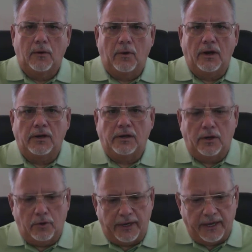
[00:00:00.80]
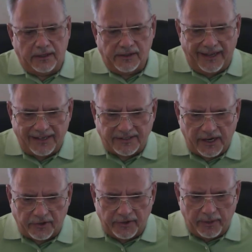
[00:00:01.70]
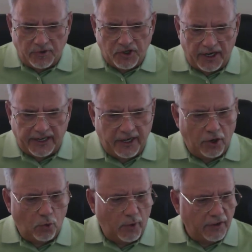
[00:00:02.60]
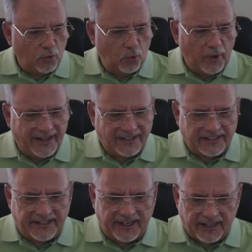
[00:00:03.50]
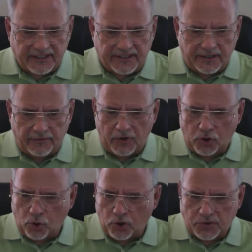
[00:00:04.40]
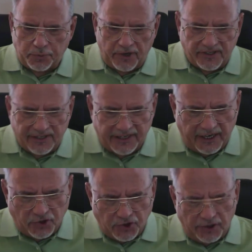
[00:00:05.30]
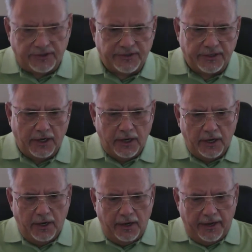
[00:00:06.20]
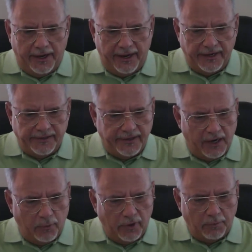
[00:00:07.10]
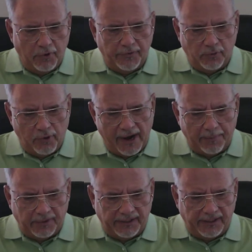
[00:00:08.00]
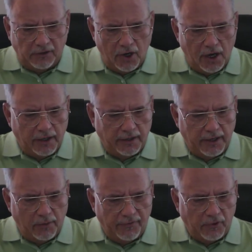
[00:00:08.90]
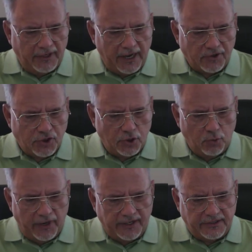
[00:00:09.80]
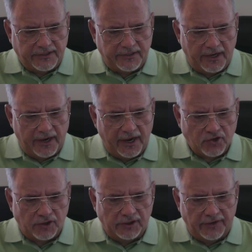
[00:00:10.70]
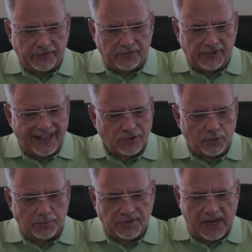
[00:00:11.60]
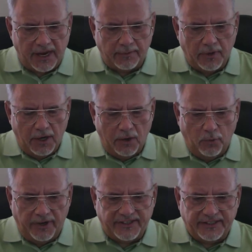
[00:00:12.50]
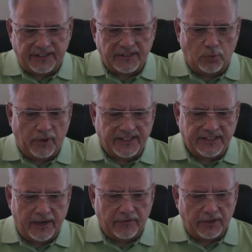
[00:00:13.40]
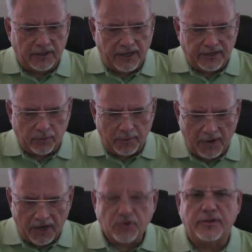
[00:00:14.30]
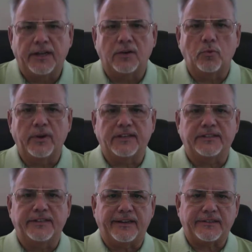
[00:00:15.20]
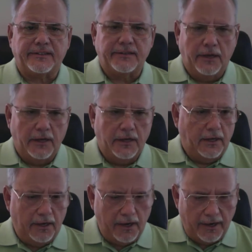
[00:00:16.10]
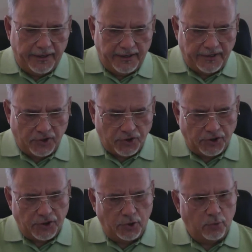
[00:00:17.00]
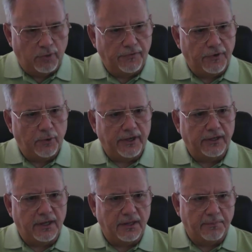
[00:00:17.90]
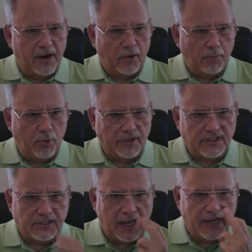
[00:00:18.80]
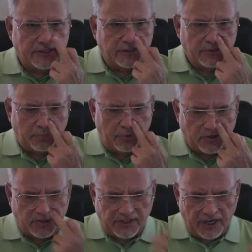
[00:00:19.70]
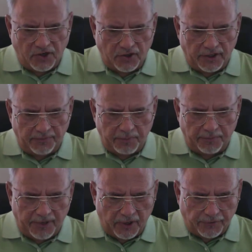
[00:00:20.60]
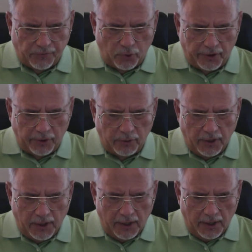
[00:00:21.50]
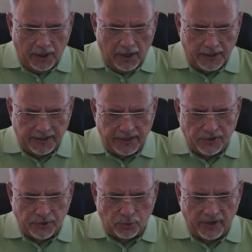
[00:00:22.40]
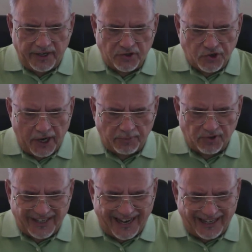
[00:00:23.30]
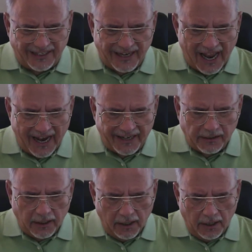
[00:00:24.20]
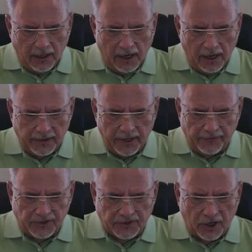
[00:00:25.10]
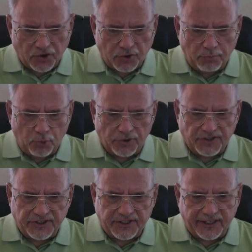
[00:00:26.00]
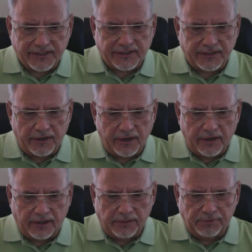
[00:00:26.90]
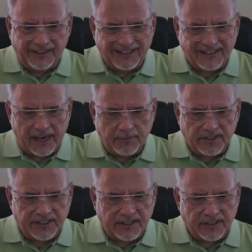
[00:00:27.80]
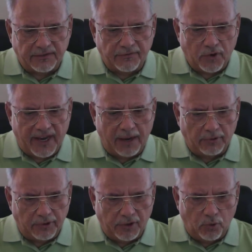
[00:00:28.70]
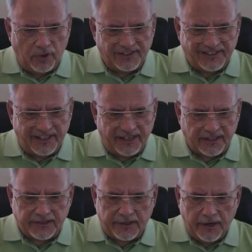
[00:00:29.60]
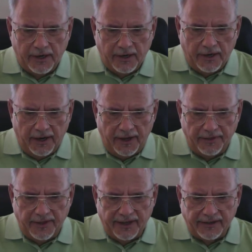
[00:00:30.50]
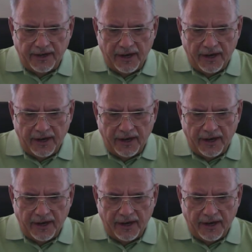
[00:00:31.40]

Well, hello again, class. Dr. Nemecek here with week 6 of our course presentations. And we are moving rapidly along. We've only got 2 weeks actually left of classroom time, week 6 and week 7. And I'd like to remind you that in week 6, in addition to reviewing PowerPoint slides in this presentation that I've prepared for you, you need to read chapters 8 and 9. You have discussion board 6, complete assignment 6, and vocabulary quiz 6. And then